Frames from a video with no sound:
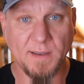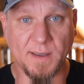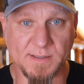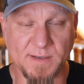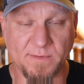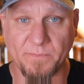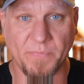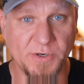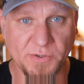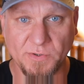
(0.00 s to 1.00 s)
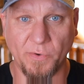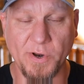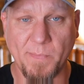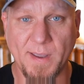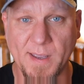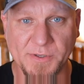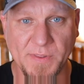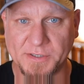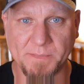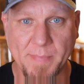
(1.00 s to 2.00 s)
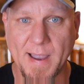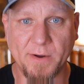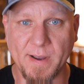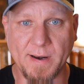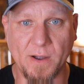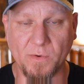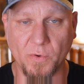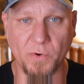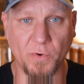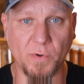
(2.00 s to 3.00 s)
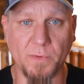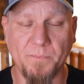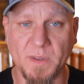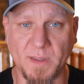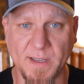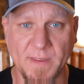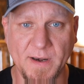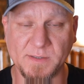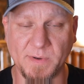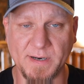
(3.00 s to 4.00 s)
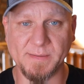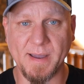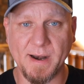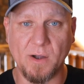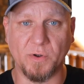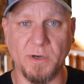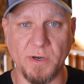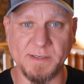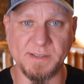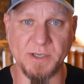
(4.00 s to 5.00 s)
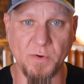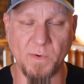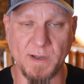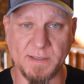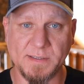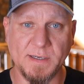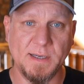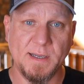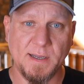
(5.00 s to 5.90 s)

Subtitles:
because if they go to your page and they just back right out and go to Google, click on the next one, doesn't matter how good your SEO was.